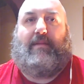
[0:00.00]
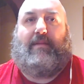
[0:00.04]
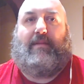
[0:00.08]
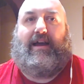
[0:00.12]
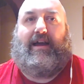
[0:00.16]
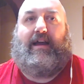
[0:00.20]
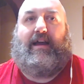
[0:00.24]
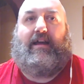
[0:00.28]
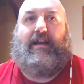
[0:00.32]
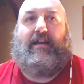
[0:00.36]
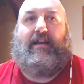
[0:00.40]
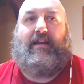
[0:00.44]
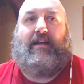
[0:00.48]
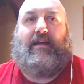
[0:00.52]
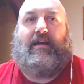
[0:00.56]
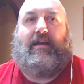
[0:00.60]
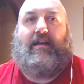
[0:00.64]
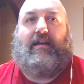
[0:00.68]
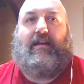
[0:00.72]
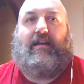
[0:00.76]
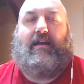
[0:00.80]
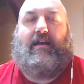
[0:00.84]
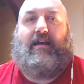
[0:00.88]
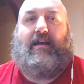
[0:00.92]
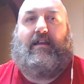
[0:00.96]
Matt
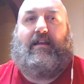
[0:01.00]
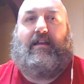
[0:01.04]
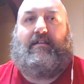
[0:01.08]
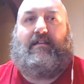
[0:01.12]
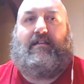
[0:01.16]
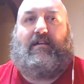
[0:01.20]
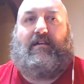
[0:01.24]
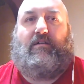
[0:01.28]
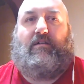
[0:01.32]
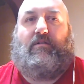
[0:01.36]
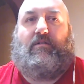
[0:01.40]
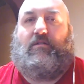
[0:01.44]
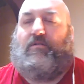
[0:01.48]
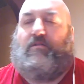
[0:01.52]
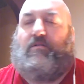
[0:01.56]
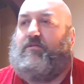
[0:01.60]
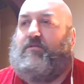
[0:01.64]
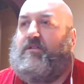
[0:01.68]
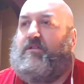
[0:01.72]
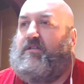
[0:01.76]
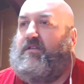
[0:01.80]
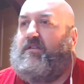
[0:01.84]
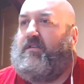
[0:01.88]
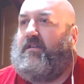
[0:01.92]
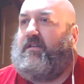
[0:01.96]
and his
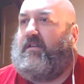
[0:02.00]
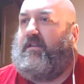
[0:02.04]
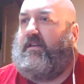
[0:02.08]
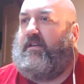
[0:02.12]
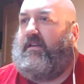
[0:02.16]
uncles.